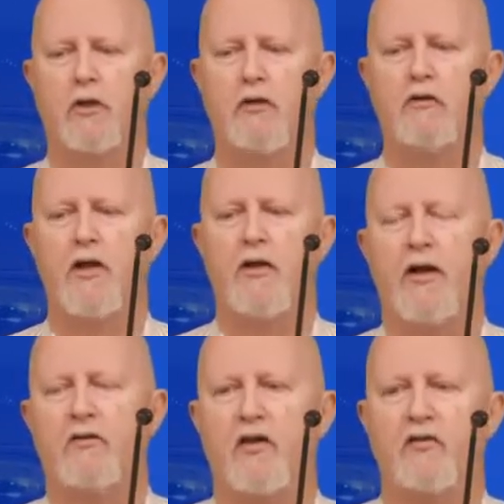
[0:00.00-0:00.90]
internet
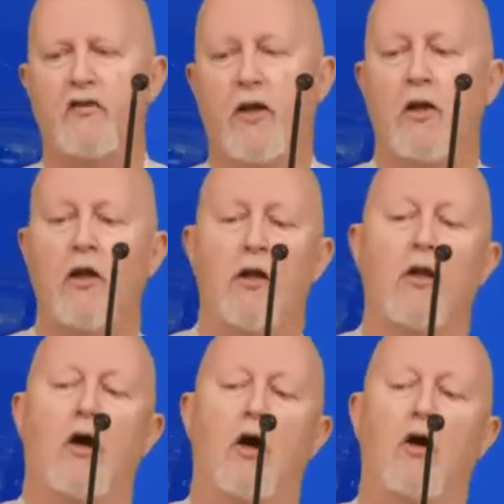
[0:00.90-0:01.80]
access.
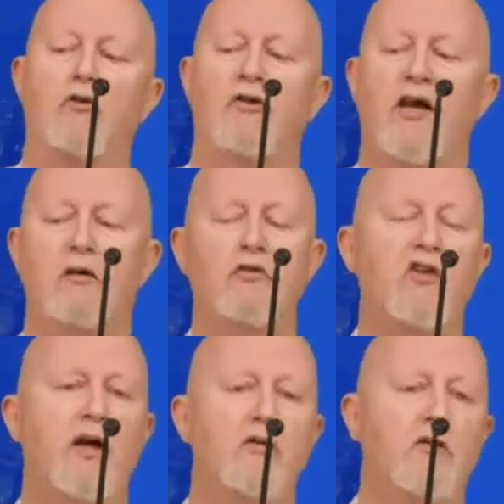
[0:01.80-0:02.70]
On the downside,